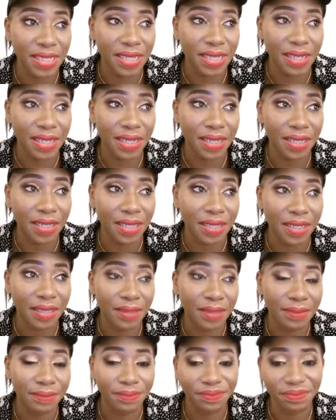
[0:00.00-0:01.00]

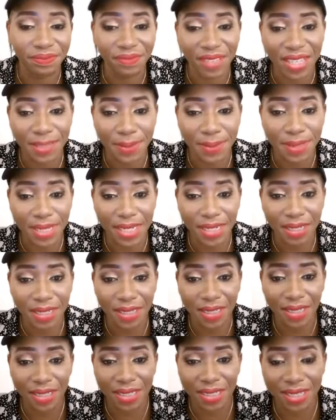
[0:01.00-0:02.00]

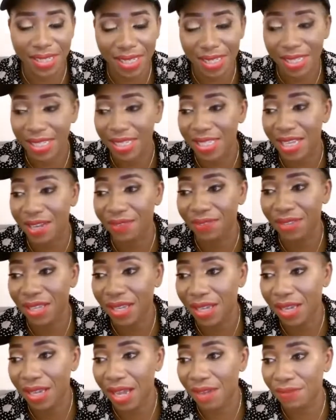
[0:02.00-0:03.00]
especially in the sense that
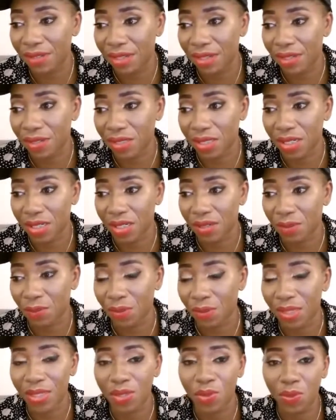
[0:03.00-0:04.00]
after having the child,
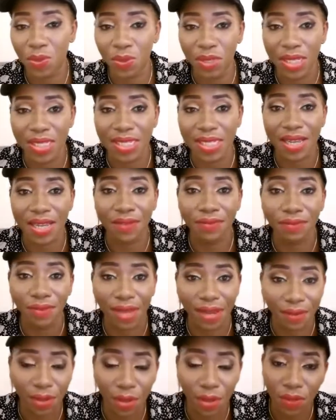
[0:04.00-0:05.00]
within 2 days,
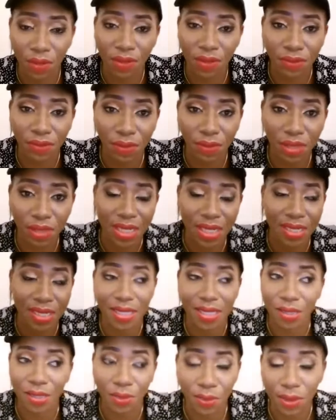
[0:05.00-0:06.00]
I recover fully. I
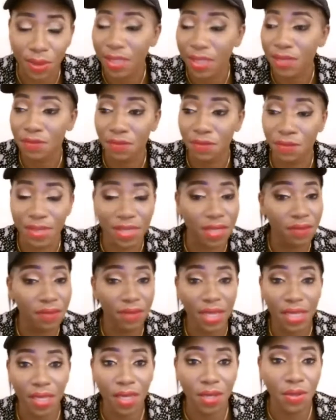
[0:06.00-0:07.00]
start doing things for myself.
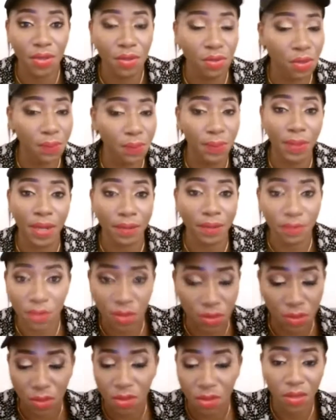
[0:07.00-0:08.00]
Like here in Europe, you have
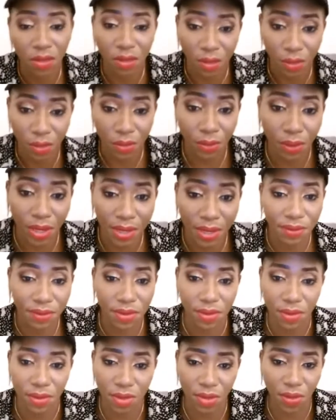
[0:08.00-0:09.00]
to.
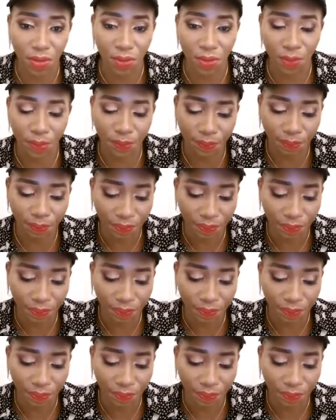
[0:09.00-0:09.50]
So